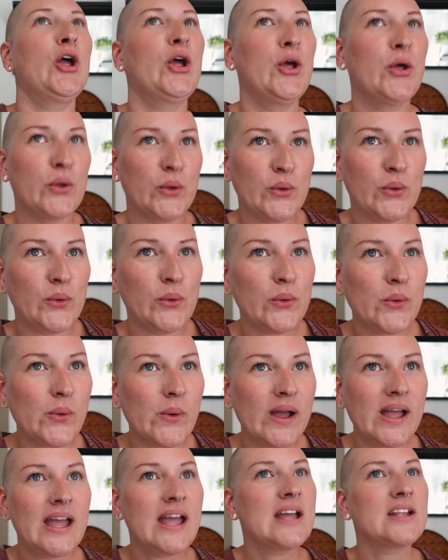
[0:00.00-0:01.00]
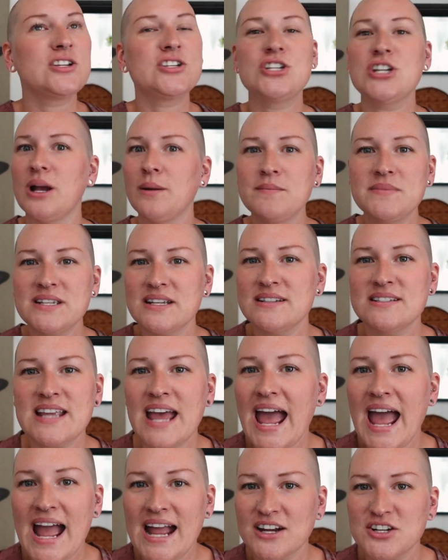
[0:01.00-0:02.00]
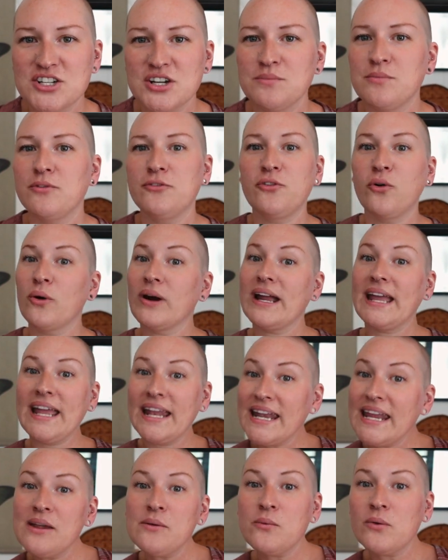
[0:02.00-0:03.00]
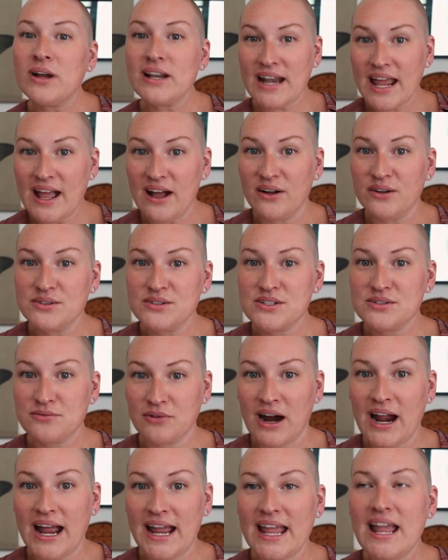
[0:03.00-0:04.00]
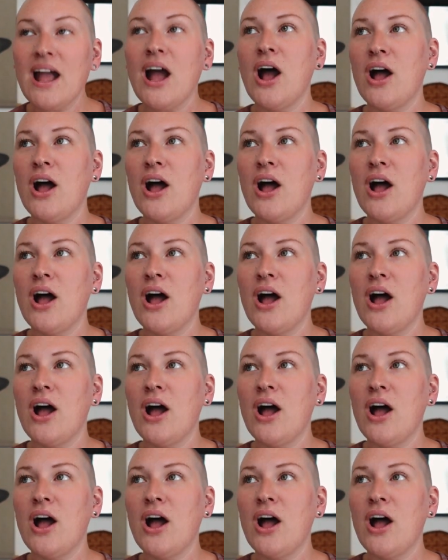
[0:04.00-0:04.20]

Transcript: who jumps into action before anyone else, right?